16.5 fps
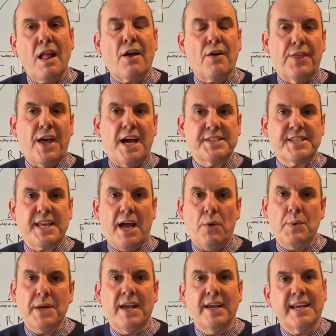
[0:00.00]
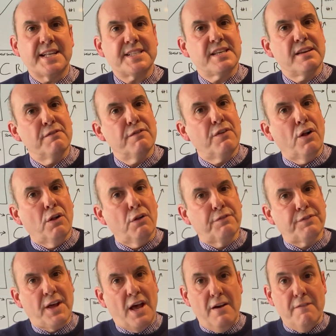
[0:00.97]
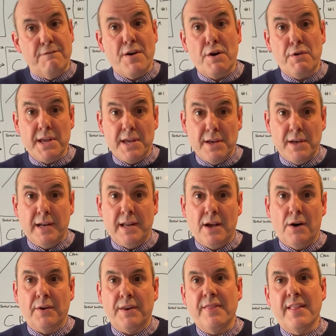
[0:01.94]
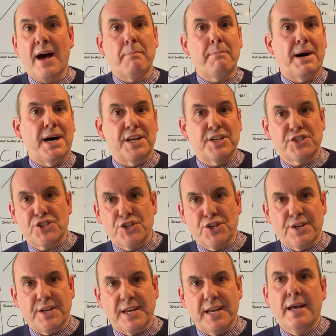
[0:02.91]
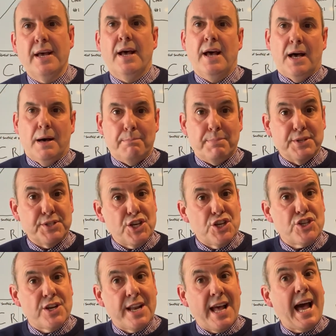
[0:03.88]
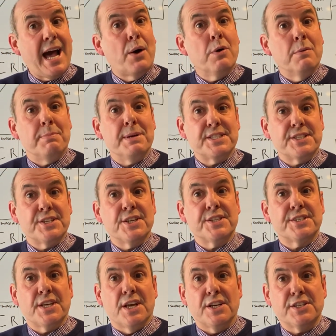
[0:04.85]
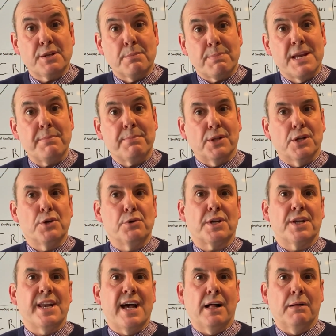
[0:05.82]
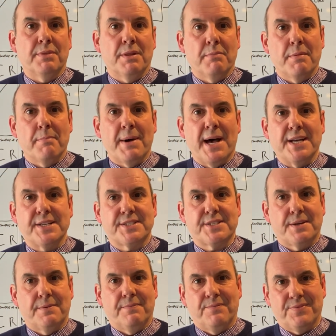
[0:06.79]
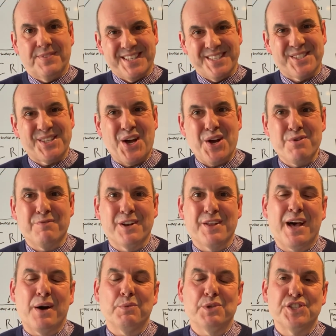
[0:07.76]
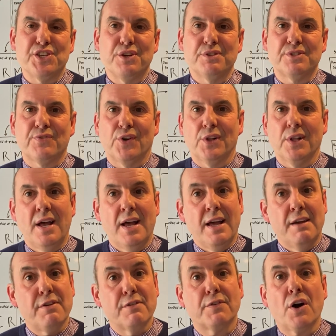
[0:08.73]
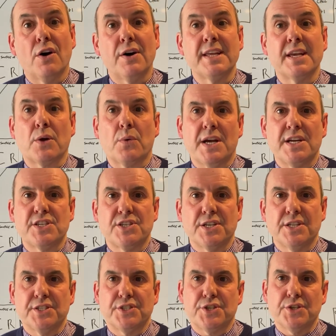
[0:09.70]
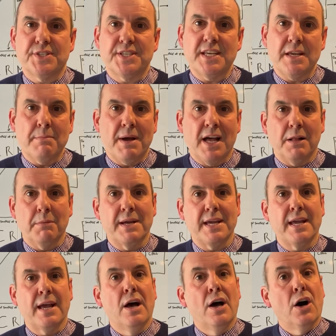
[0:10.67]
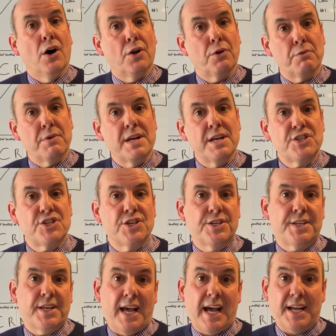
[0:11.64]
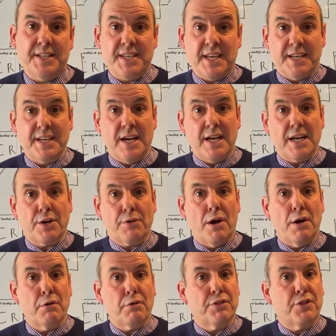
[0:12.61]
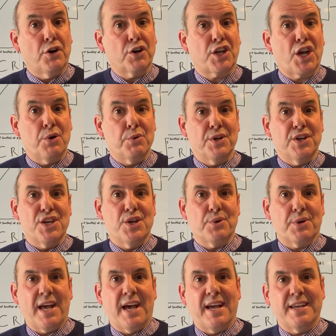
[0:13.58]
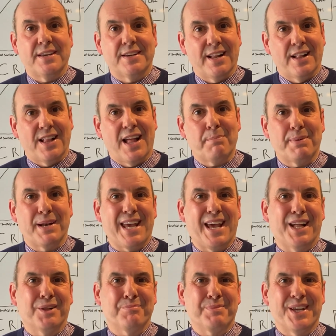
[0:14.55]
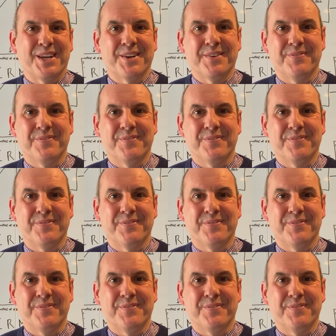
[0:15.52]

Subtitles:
That's how we can get involved very early on in that buyer's journey and position our business as the people who can help them the best. So hopefully that was useful. If you've got any questions, just email me on richard@ignitegrowth.co.uk and I'll happily help you.